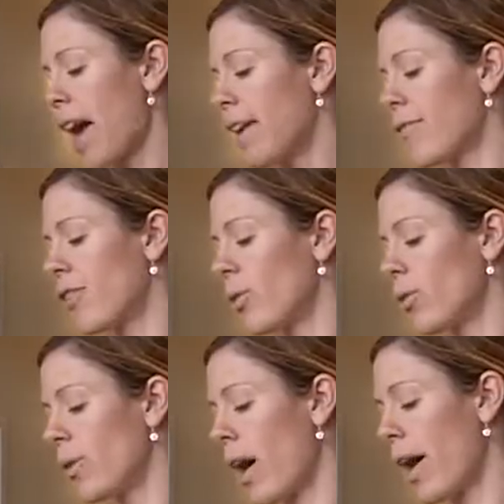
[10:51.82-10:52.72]
that if
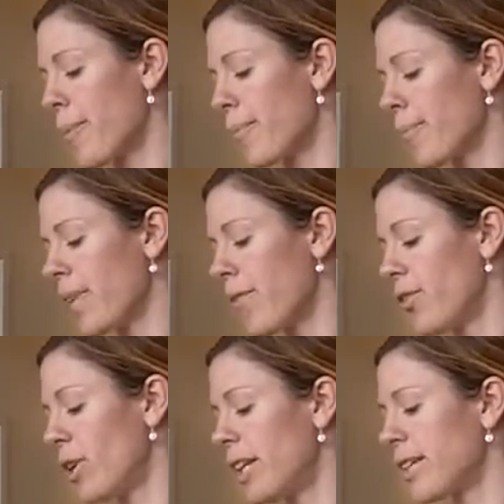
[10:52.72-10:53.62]

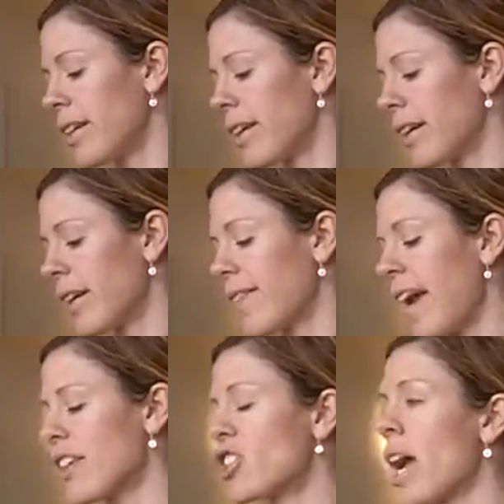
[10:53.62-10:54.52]
you need to get
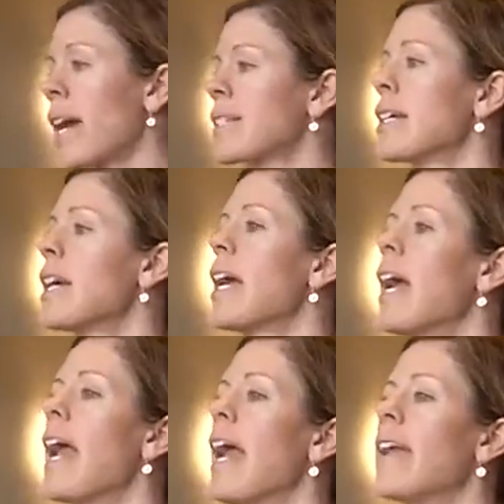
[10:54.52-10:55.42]
that checked.
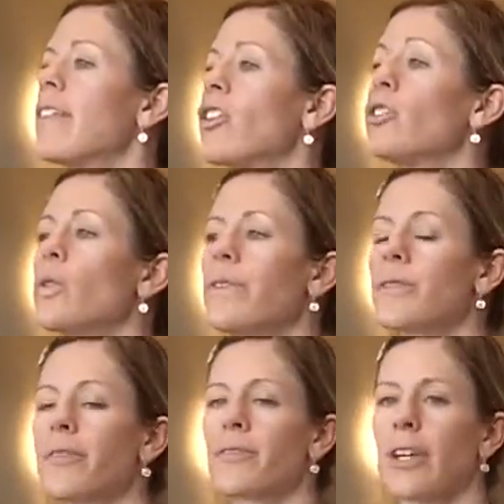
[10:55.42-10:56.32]
And they'll do it
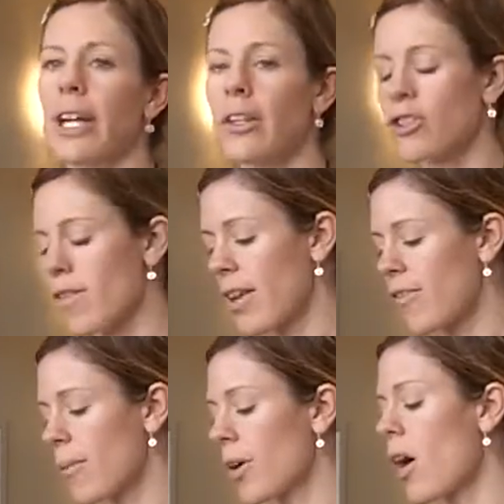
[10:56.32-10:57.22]
for free. Just
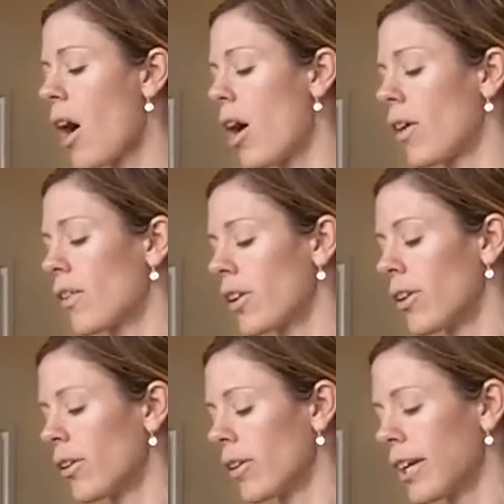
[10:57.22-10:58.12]
give them a call,
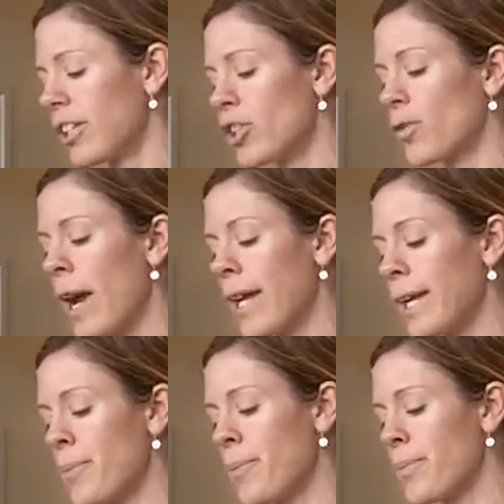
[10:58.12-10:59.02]
they'll get you right
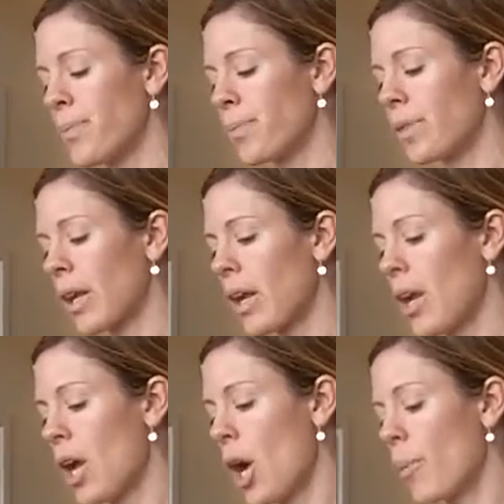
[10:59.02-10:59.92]
in.
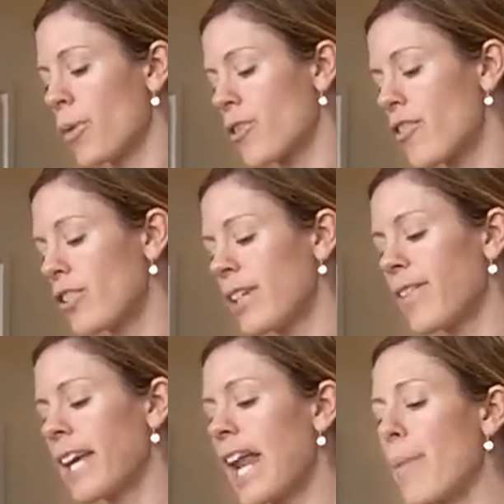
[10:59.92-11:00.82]
Birth
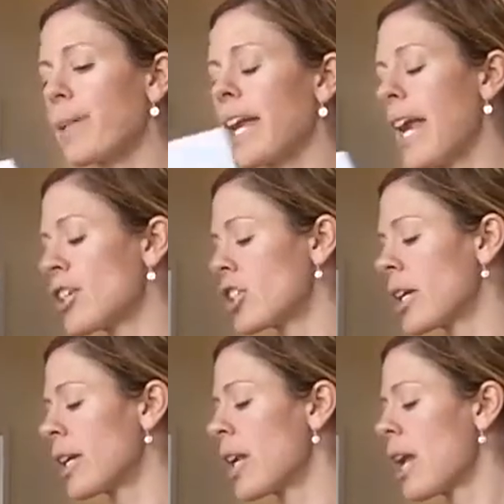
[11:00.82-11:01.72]
certificate
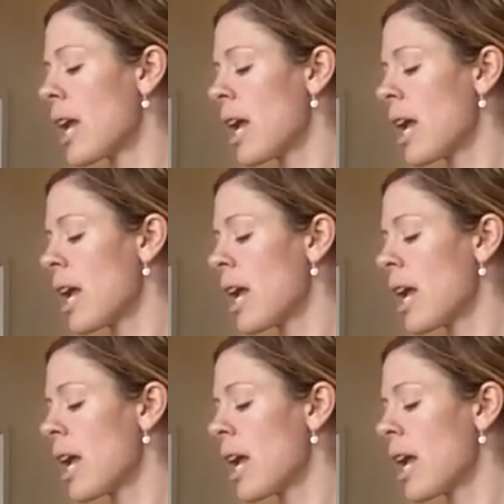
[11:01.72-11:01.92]
application,